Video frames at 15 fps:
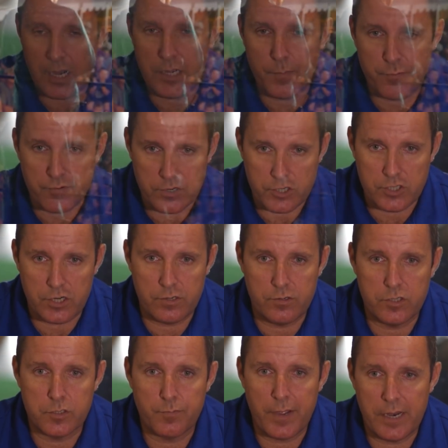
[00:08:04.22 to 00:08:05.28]
I appreciate you
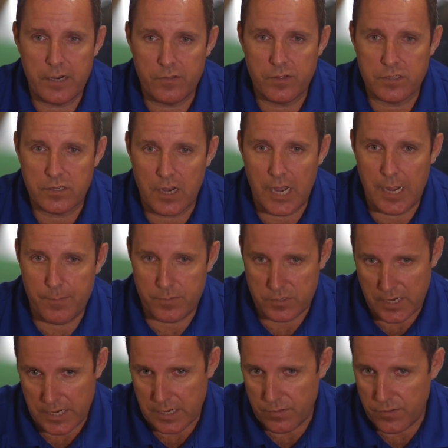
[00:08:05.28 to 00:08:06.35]
spending the time
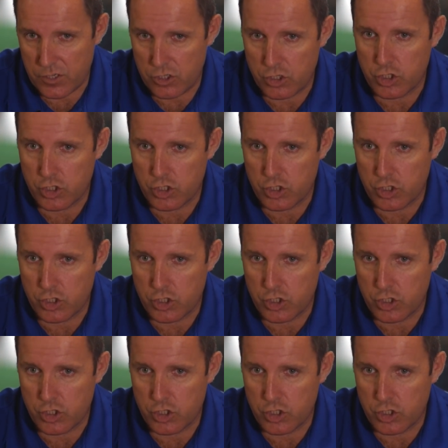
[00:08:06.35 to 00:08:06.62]
taking this